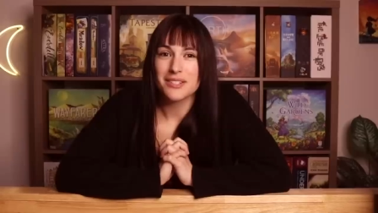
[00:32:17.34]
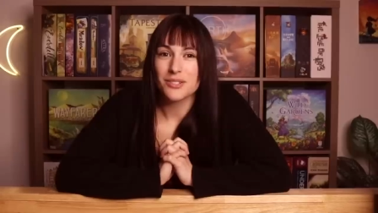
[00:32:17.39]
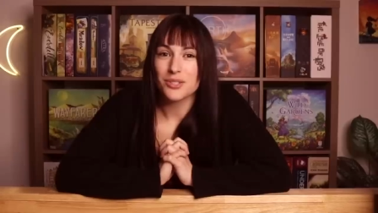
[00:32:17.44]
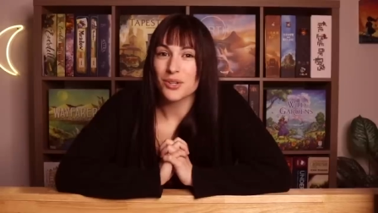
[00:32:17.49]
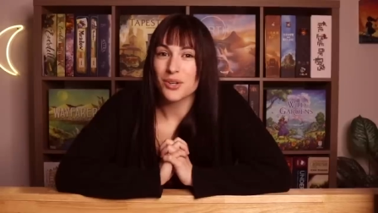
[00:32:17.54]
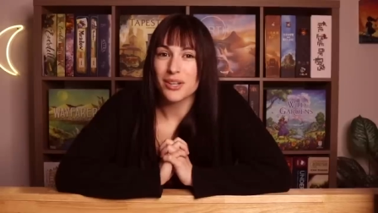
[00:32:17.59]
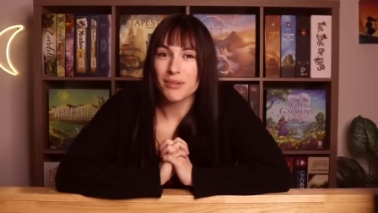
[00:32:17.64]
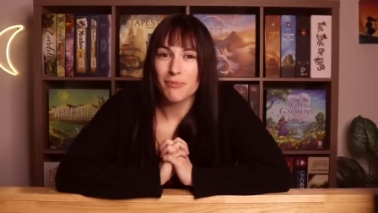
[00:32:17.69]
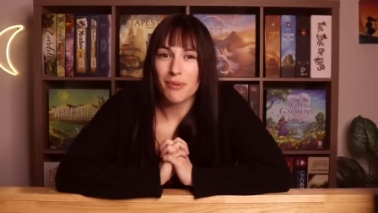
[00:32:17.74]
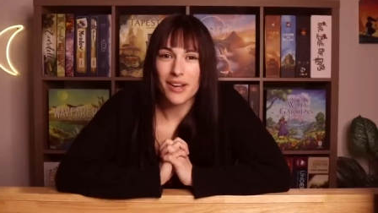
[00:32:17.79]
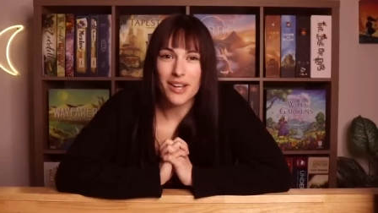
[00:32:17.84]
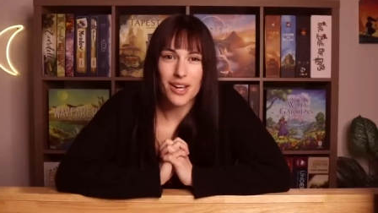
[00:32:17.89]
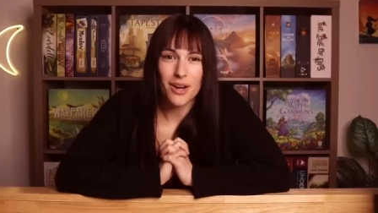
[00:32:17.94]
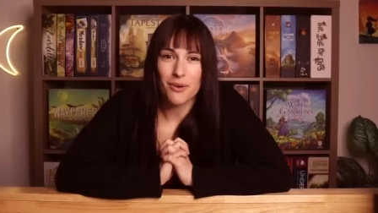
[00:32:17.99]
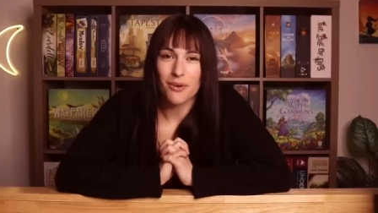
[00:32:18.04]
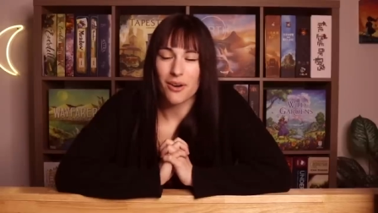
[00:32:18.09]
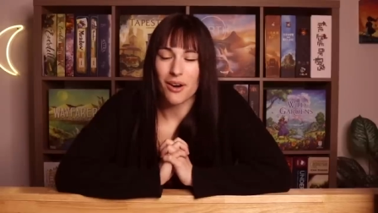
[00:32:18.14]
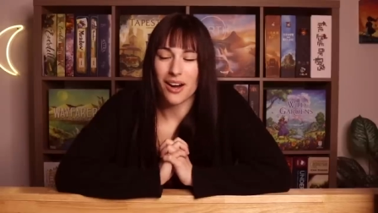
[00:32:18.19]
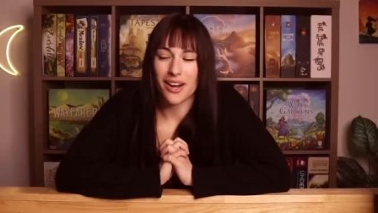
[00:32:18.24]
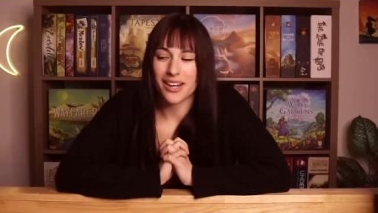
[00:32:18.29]
during
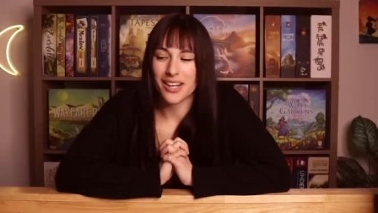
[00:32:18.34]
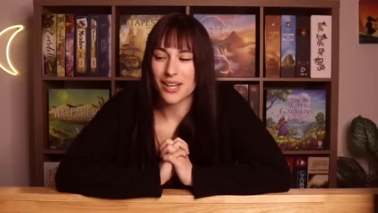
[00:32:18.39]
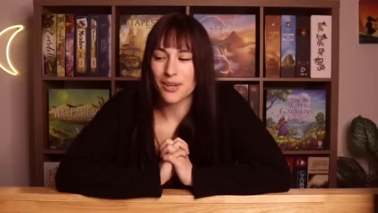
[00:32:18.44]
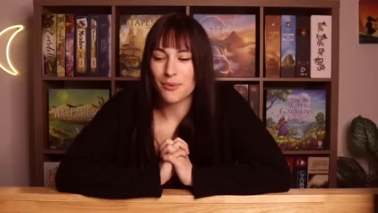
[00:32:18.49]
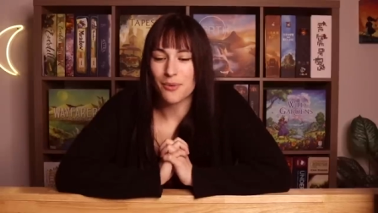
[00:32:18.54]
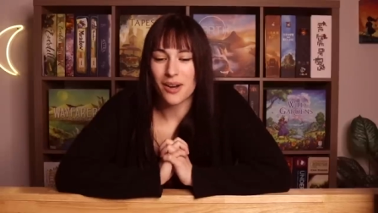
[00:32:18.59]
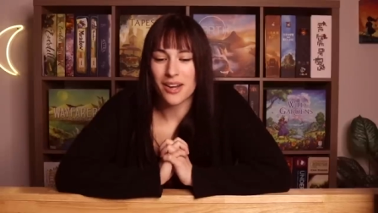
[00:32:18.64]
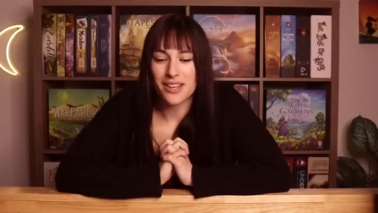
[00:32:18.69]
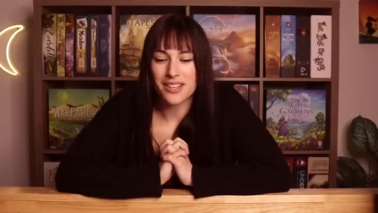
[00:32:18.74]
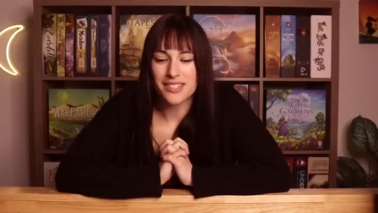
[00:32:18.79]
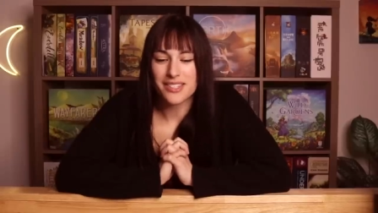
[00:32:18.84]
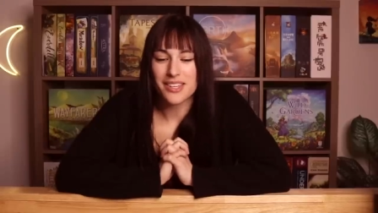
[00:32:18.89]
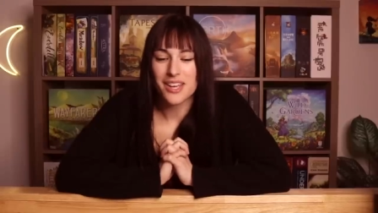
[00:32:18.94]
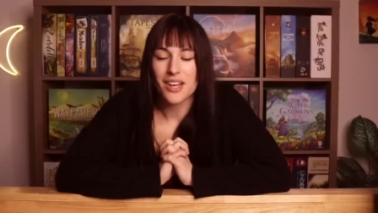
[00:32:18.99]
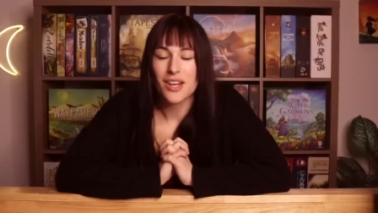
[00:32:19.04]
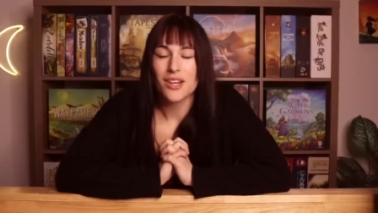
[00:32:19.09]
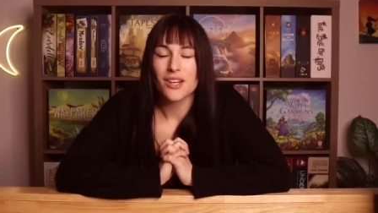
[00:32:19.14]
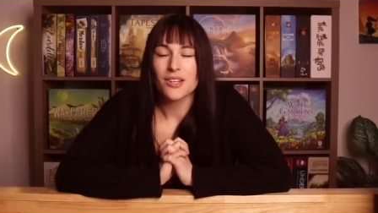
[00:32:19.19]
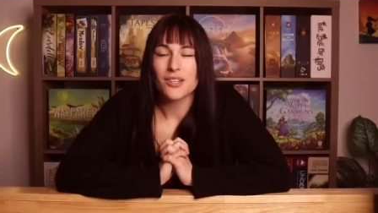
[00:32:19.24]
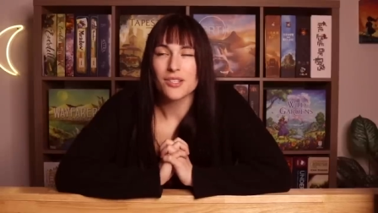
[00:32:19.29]
BreakoutCon. It was
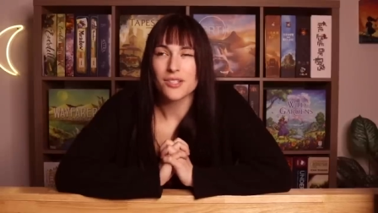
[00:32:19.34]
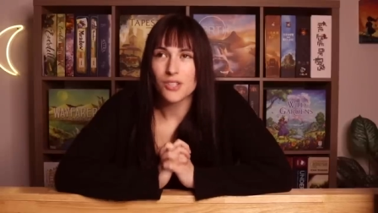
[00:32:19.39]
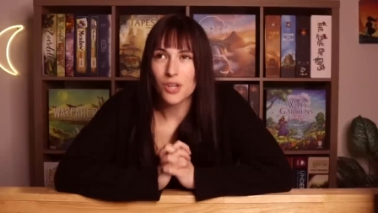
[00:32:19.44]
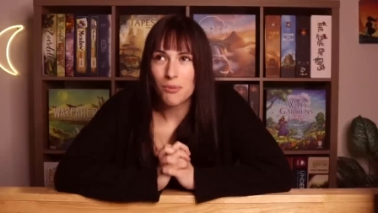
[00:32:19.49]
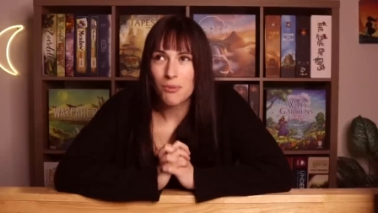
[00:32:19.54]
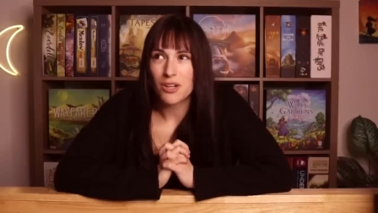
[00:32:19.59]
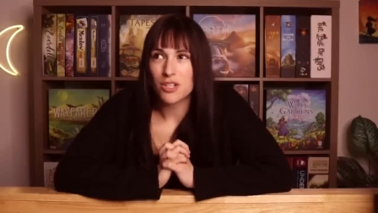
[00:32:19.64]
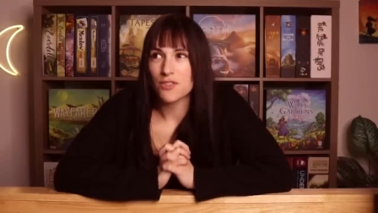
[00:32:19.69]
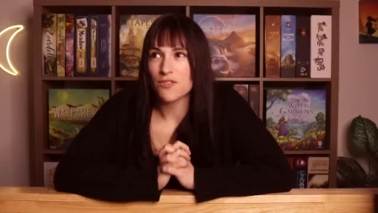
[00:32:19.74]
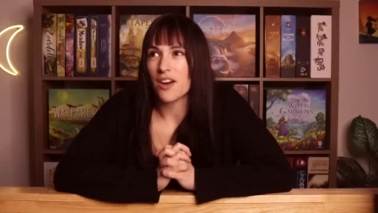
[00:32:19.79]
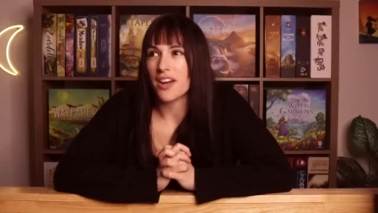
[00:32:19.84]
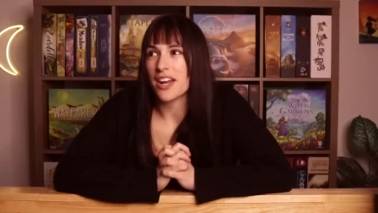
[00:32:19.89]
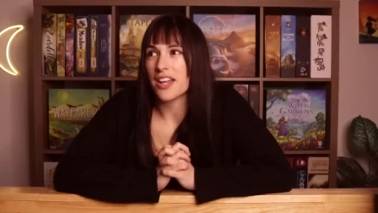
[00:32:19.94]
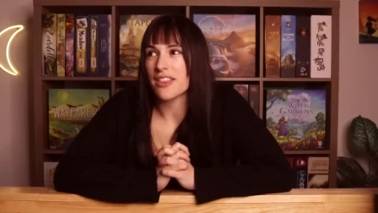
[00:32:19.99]
so much fun.